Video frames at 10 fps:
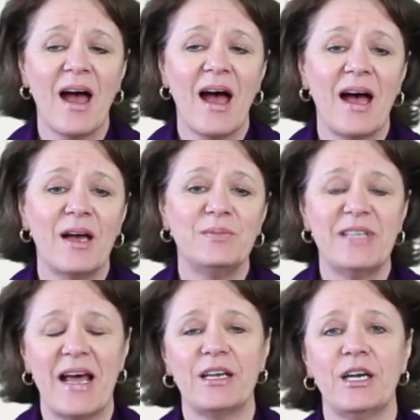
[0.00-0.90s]
uh,
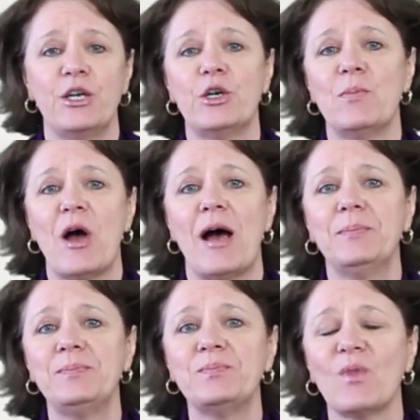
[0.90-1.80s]
Danica and her
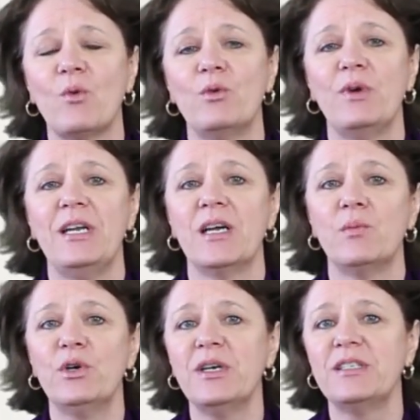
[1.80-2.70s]
mom were reading a
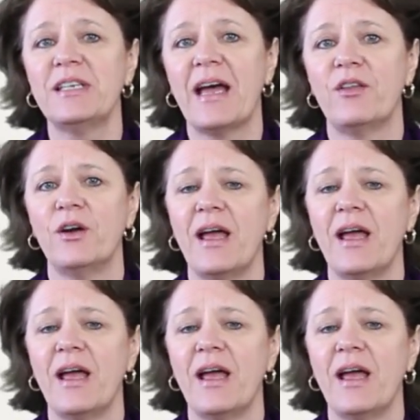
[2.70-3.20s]
book together,